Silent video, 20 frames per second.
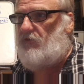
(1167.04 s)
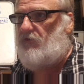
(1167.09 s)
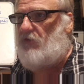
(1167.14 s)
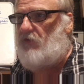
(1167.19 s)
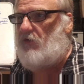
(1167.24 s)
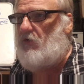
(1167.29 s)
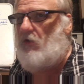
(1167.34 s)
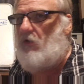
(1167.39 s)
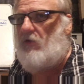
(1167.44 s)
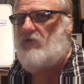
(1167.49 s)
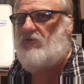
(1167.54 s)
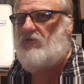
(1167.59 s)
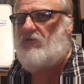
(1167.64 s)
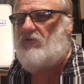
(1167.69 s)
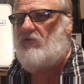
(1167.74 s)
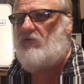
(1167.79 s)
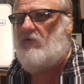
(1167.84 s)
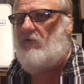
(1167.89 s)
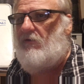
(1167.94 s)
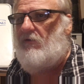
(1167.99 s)
a
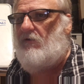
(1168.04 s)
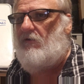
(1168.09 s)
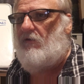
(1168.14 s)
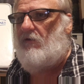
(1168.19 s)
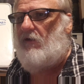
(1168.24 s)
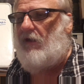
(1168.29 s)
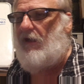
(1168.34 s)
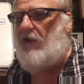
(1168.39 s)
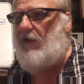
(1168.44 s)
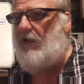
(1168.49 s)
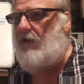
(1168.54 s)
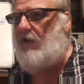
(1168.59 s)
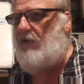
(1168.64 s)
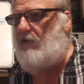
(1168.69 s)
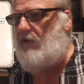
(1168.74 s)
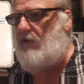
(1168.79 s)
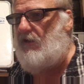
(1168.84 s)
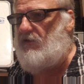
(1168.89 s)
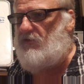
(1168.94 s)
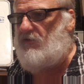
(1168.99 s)
psychologist,
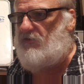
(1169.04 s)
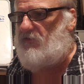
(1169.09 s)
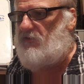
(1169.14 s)
and he